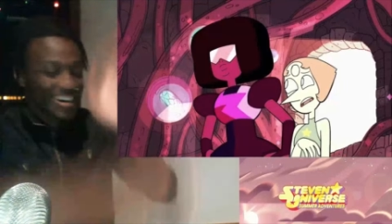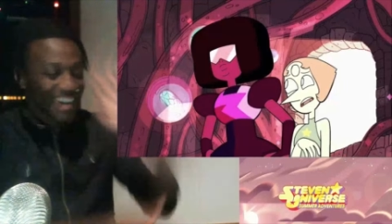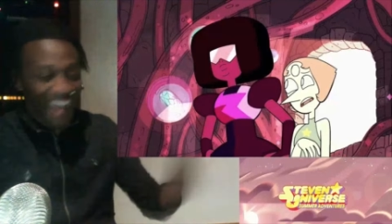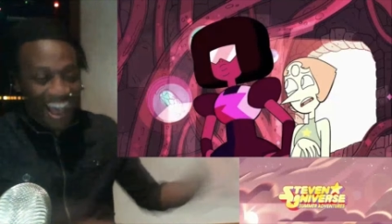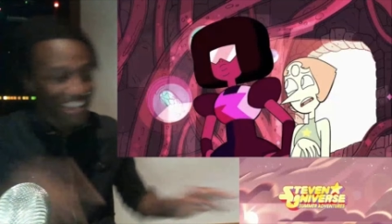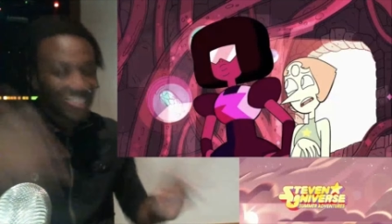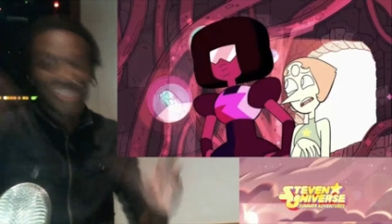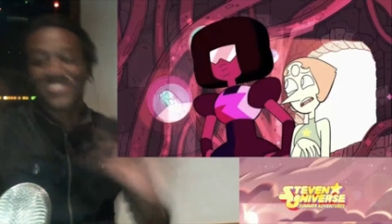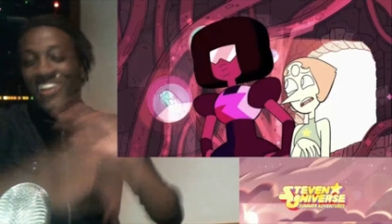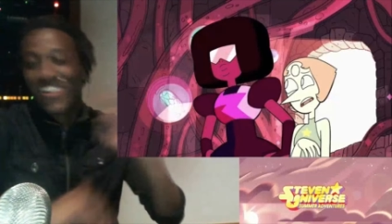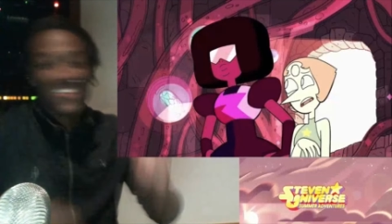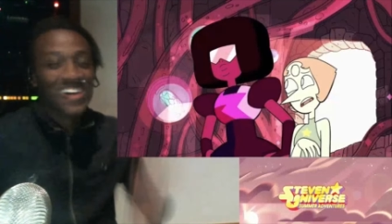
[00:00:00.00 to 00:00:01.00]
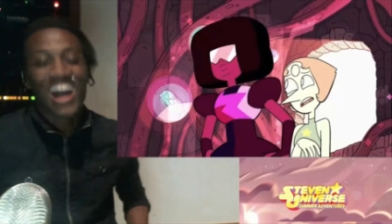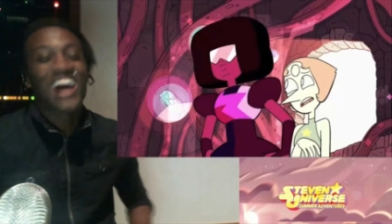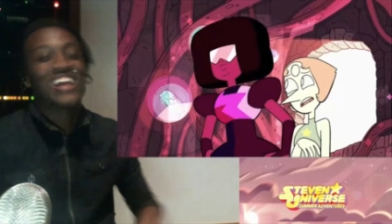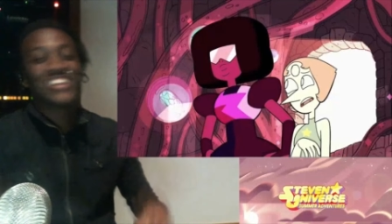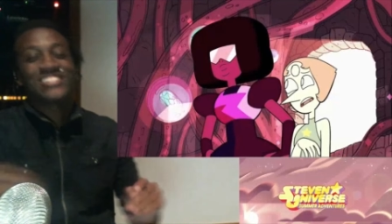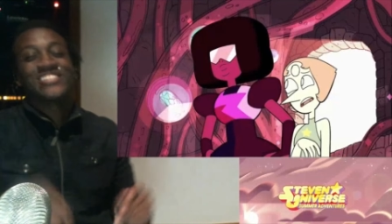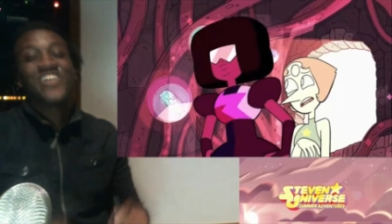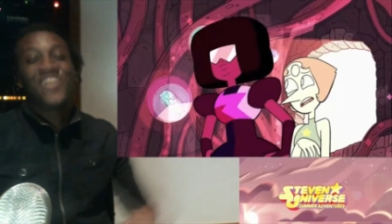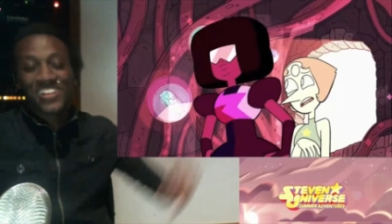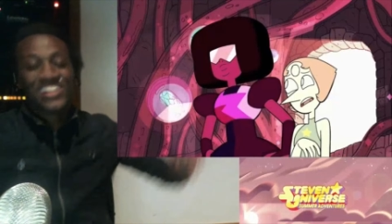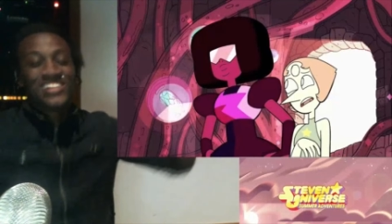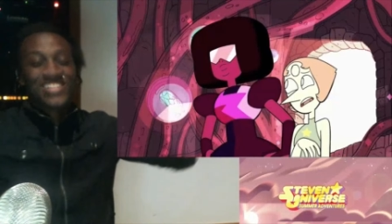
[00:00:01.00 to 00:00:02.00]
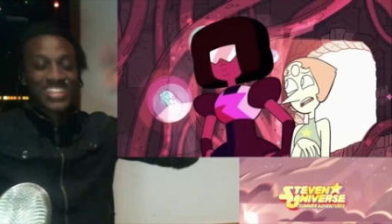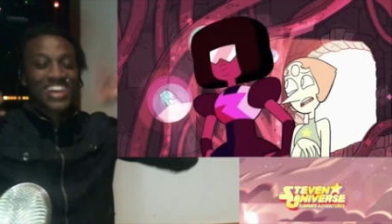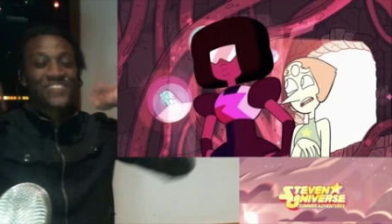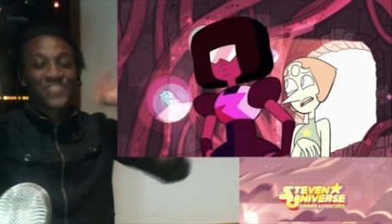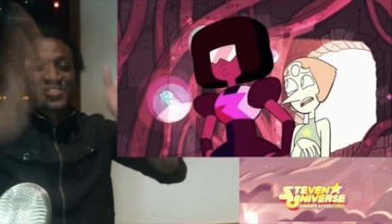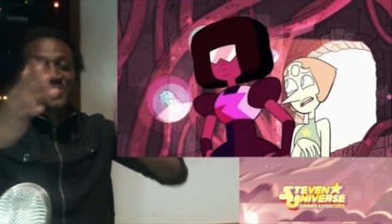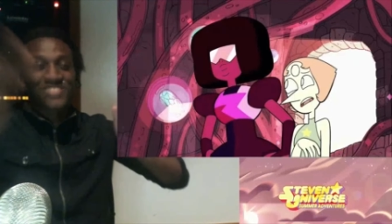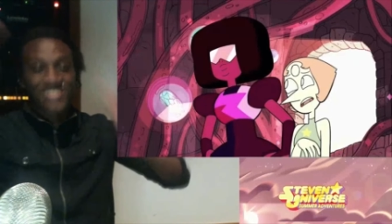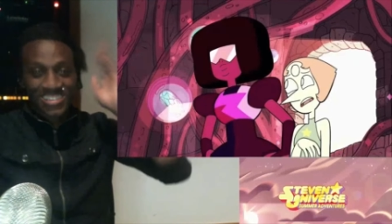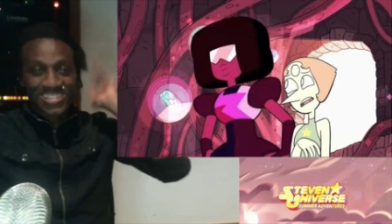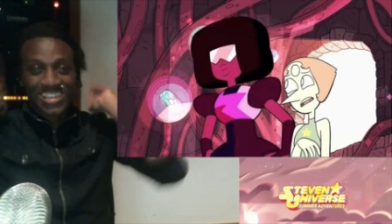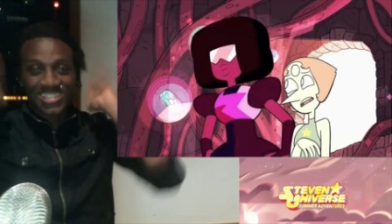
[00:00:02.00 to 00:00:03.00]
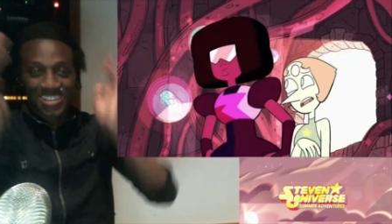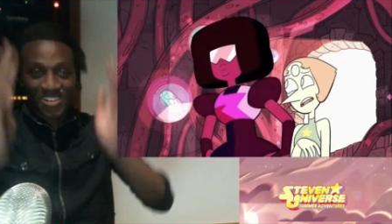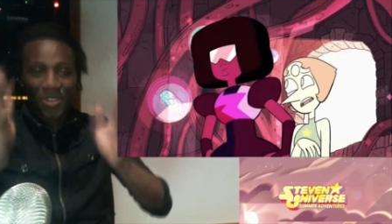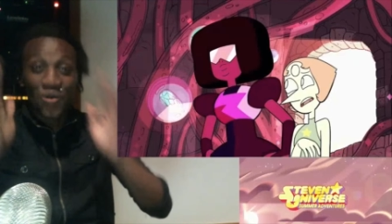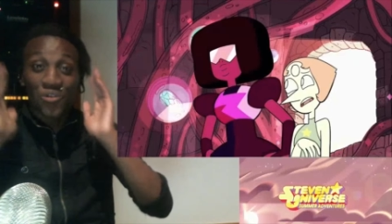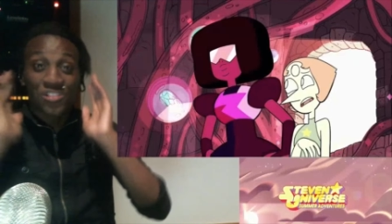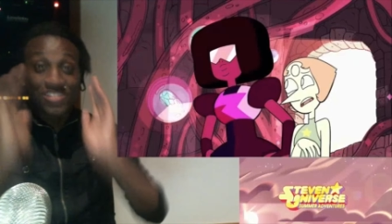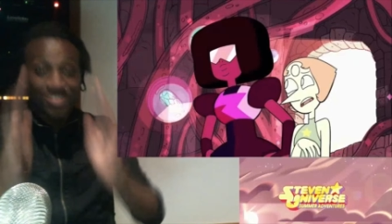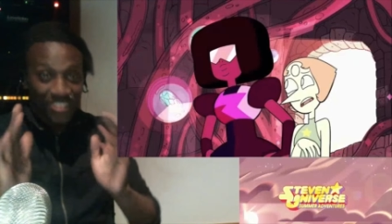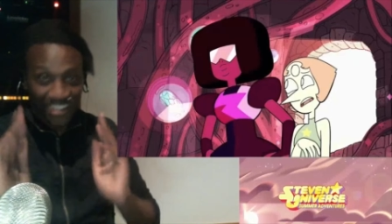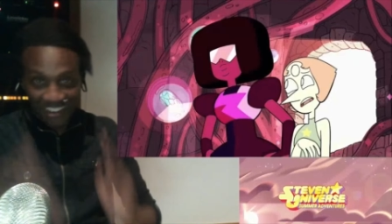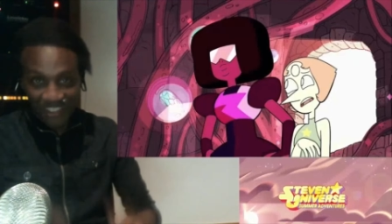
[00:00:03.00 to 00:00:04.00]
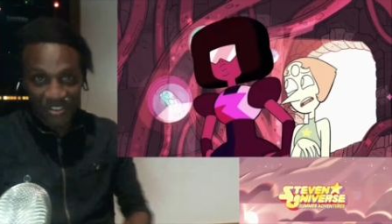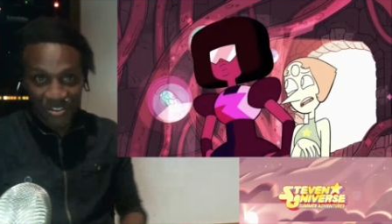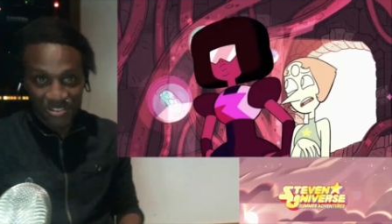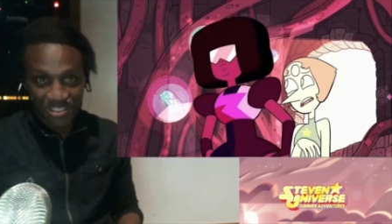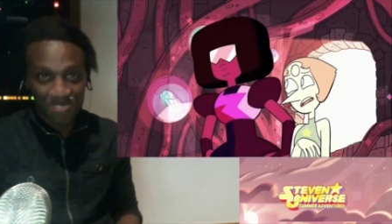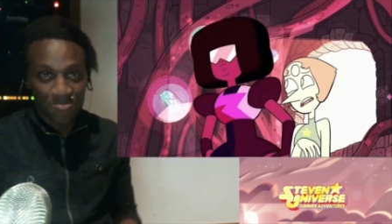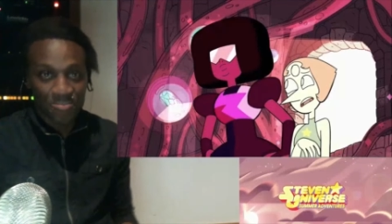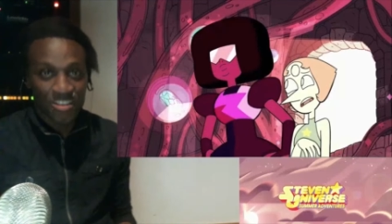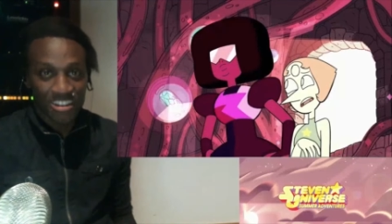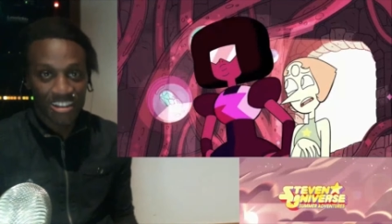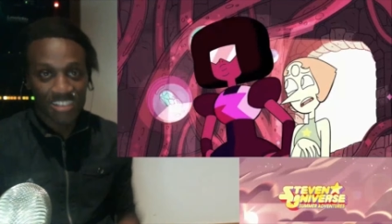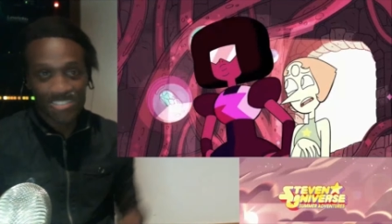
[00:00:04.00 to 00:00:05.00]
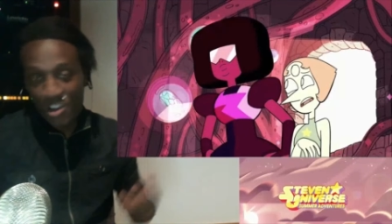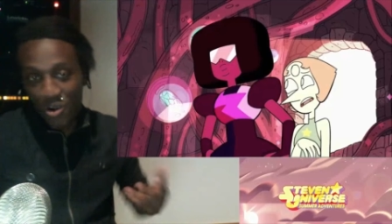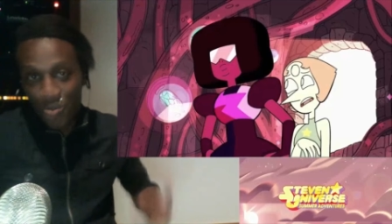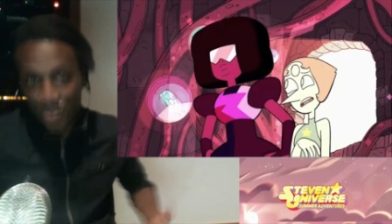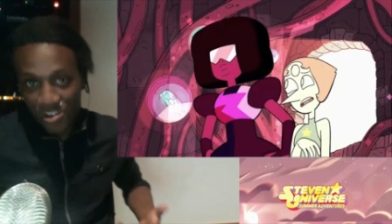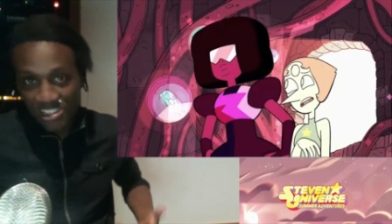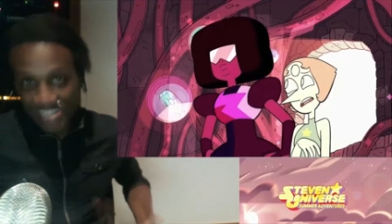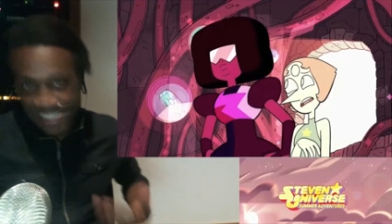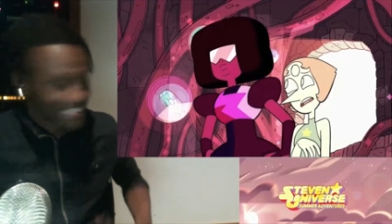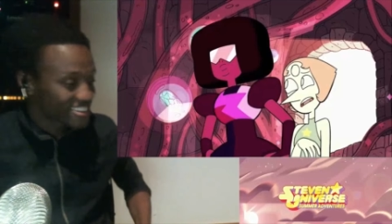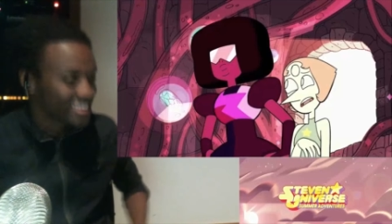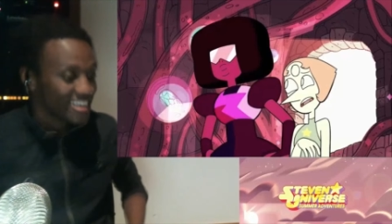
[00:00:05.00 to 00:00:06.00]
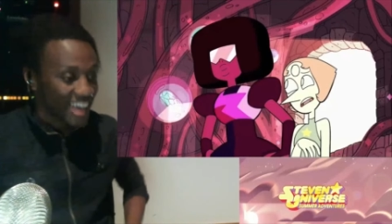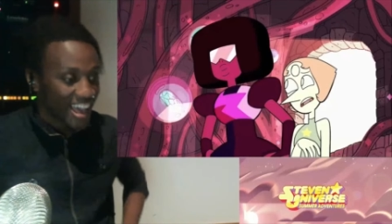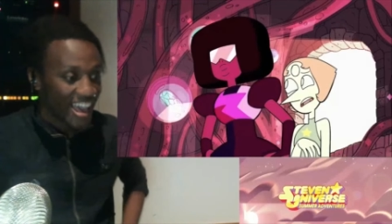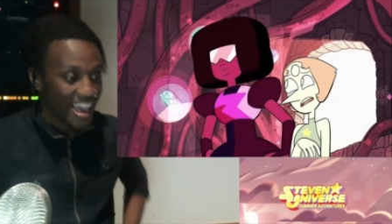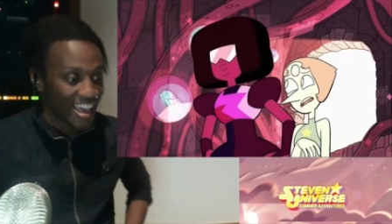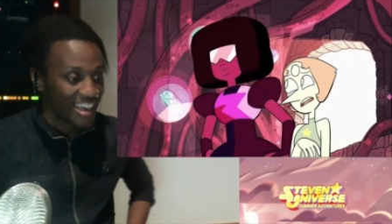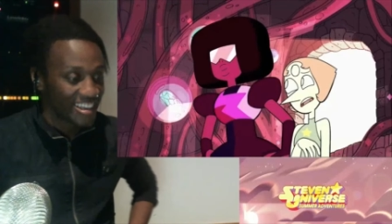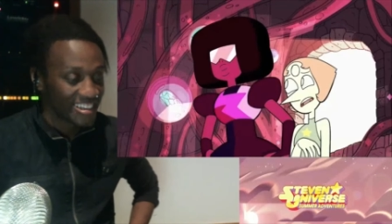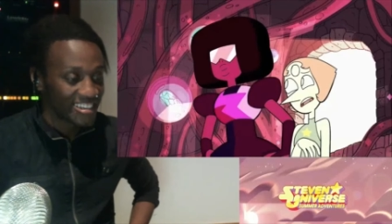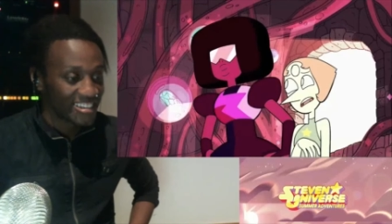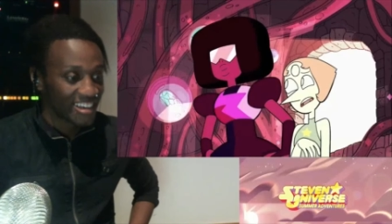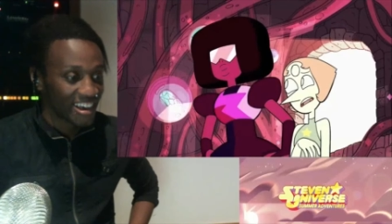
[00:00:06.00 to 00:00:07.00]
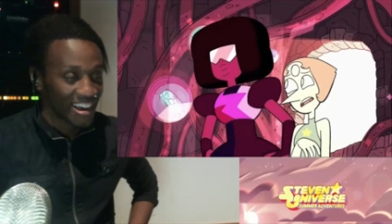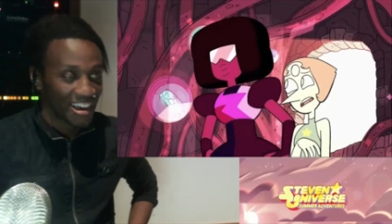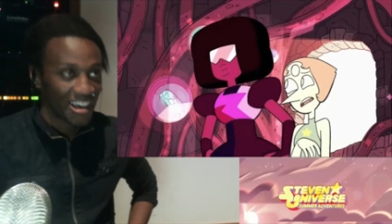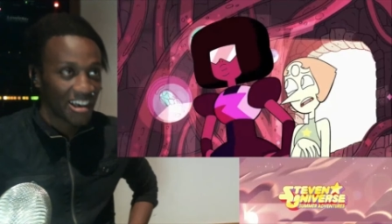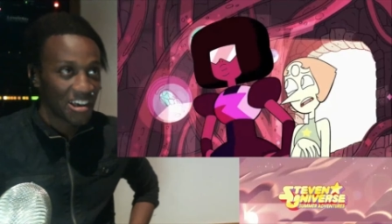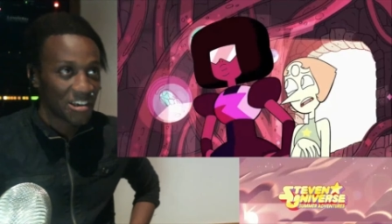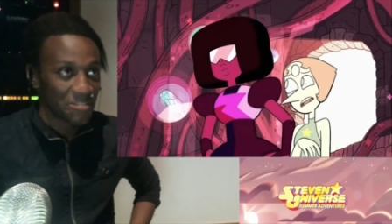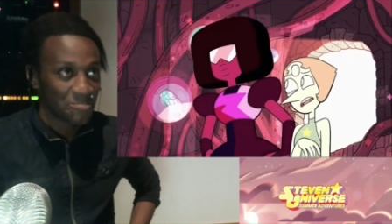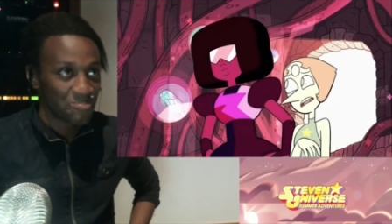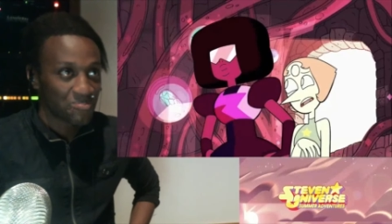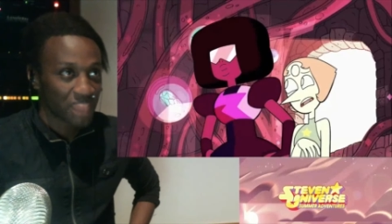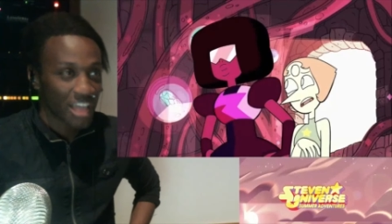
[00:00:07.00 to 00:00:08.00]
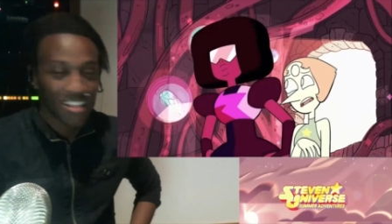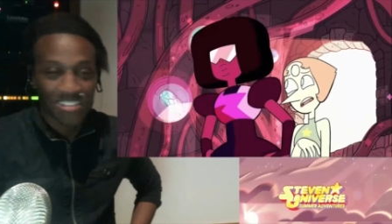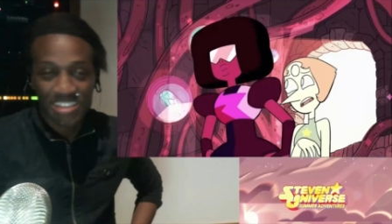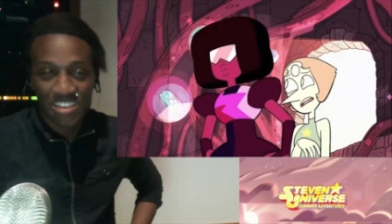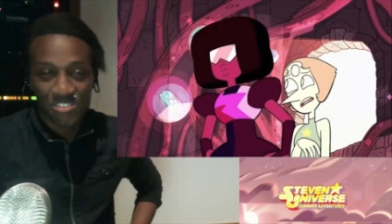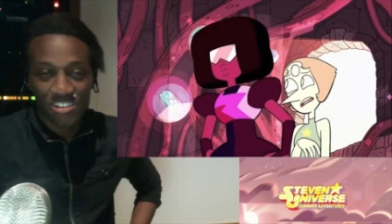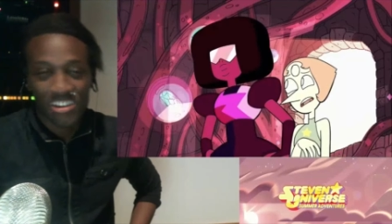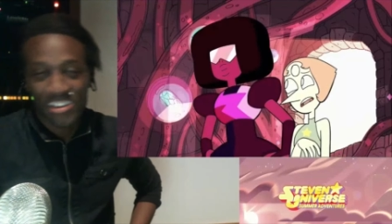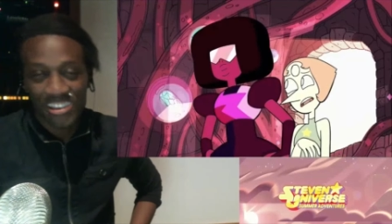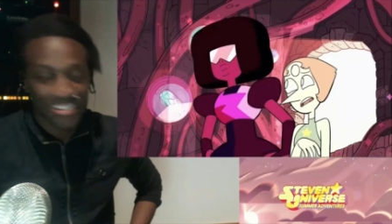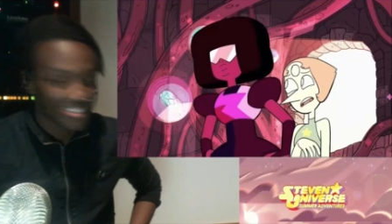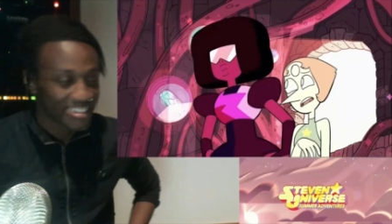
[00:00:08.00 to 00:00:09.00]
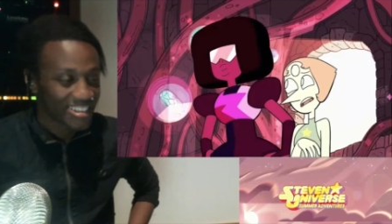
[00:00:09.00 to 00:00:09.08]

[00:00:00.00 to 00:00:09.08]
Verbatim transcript: I don't even know. I just know that that fusion is like the coolest fucking fusion, next to Opal at least, and um, Alexandrite, I guess.